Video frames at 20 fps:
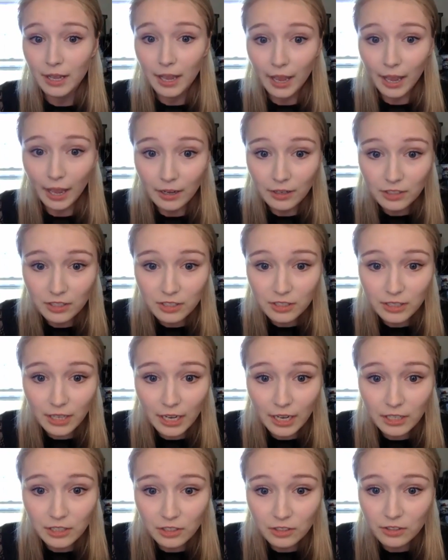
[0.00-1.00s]
and
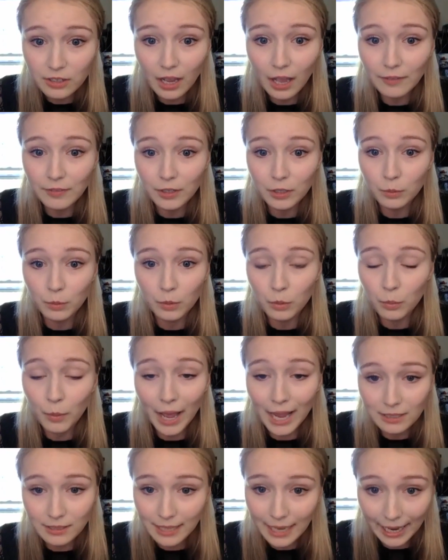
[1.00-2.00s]
stages covered with
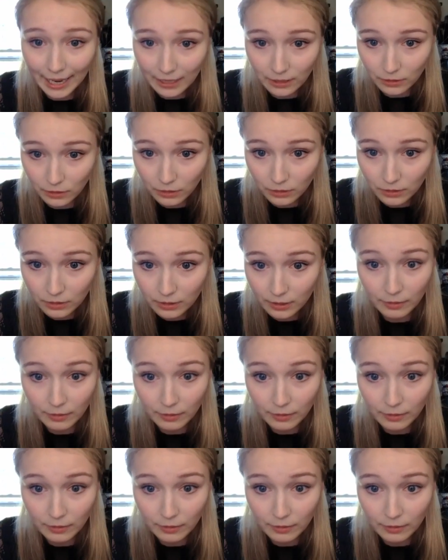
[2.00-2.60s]
wax candles.